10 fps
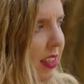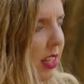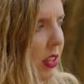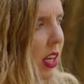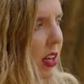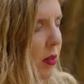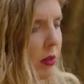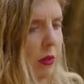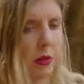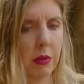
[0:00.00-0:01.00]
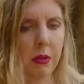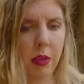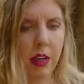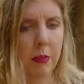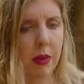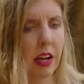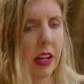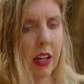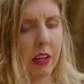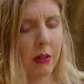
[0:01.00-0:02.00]
Yeah, you can
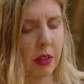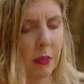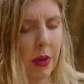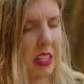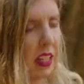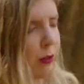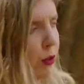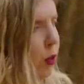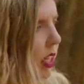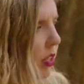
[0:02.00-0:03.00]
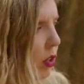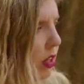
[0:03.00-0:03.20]
buy the basic food that you